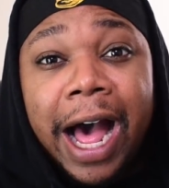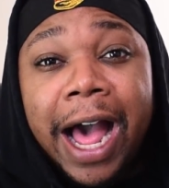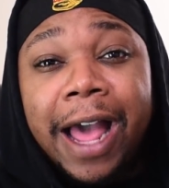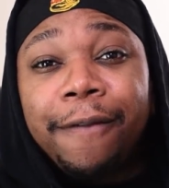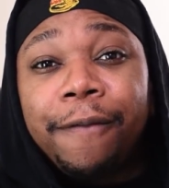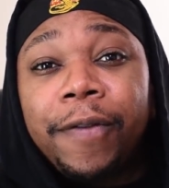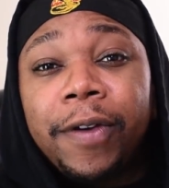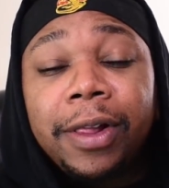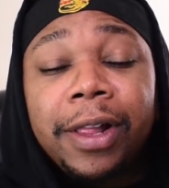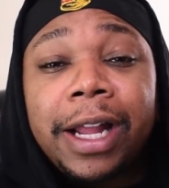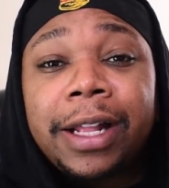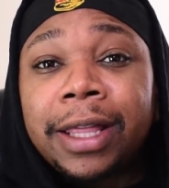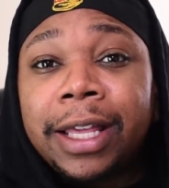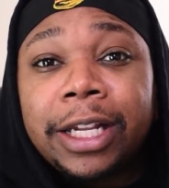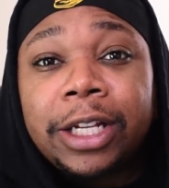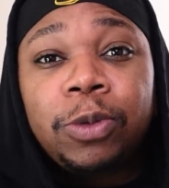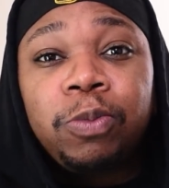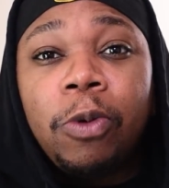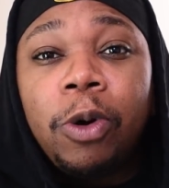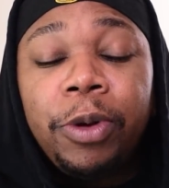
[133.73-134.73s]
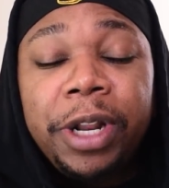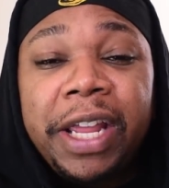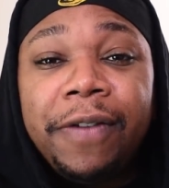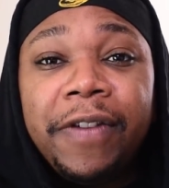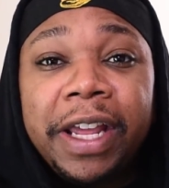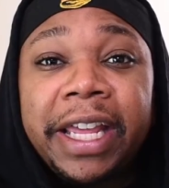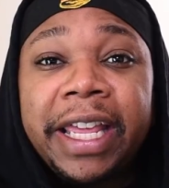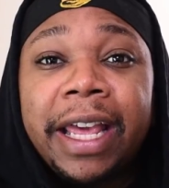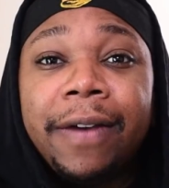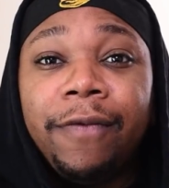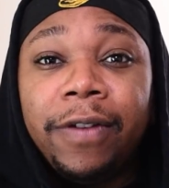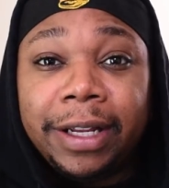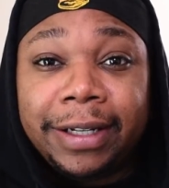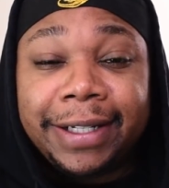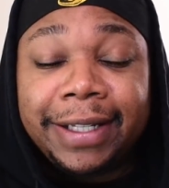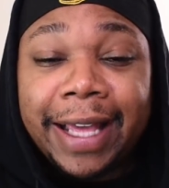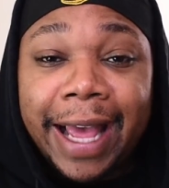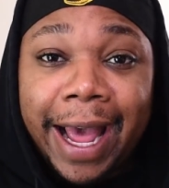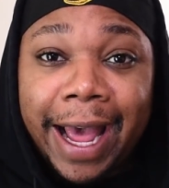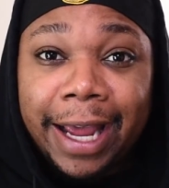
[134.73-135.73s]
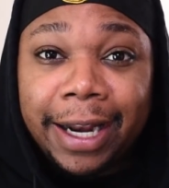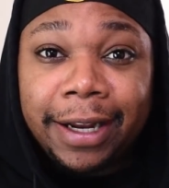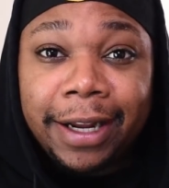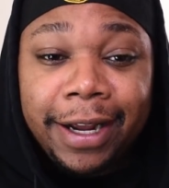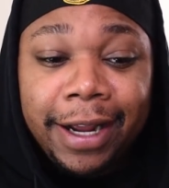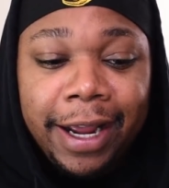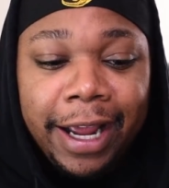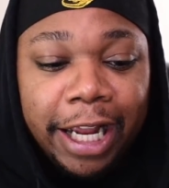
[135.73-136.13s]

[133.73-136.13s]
I feel like this won't even give us that.